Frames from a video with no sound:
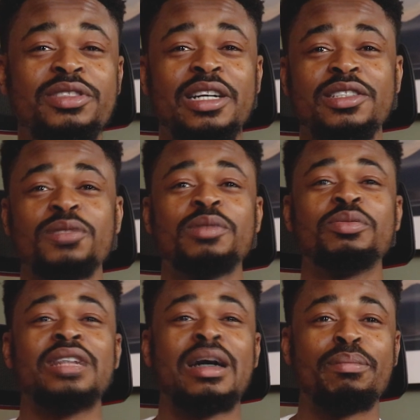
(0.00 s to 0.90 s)
There are some
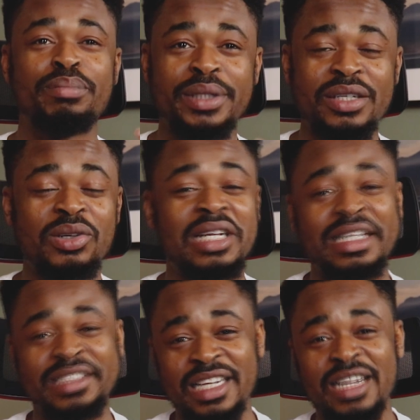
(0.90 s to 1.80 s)
people that pay or
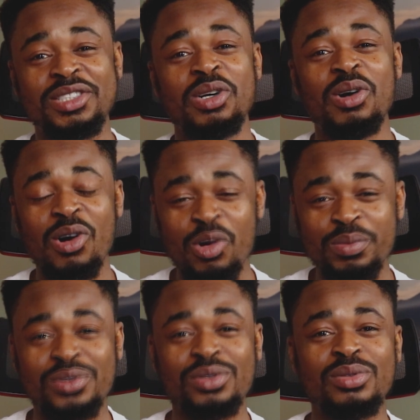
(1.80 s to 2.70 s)
that charge up